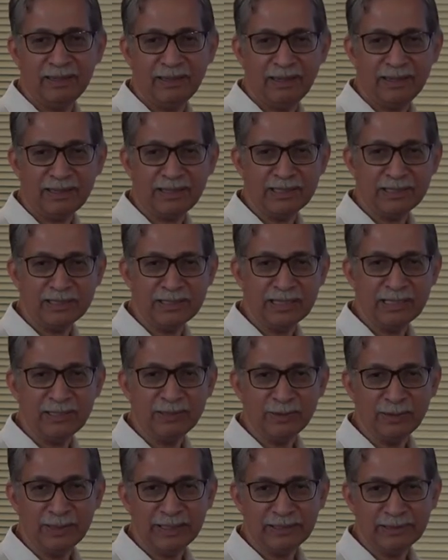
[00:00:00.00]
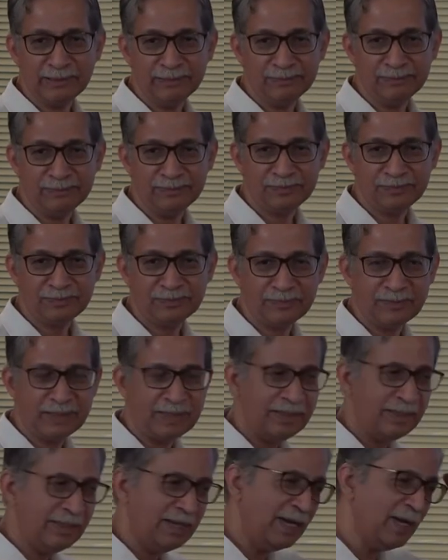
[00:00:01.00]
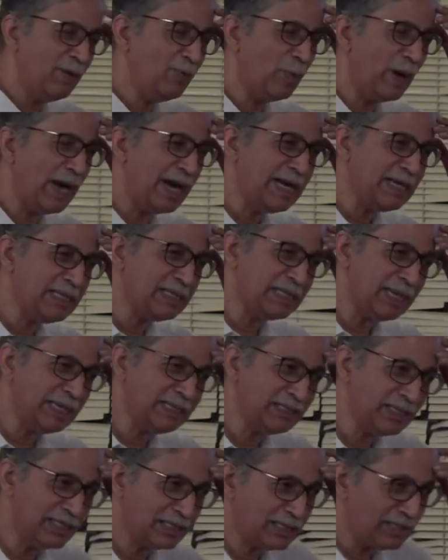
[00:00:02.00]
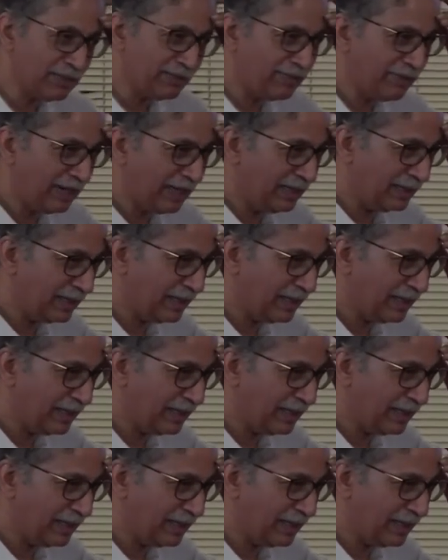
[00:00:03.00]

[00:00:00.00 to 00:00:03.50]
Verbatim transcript: I can still do it. And why is that justified?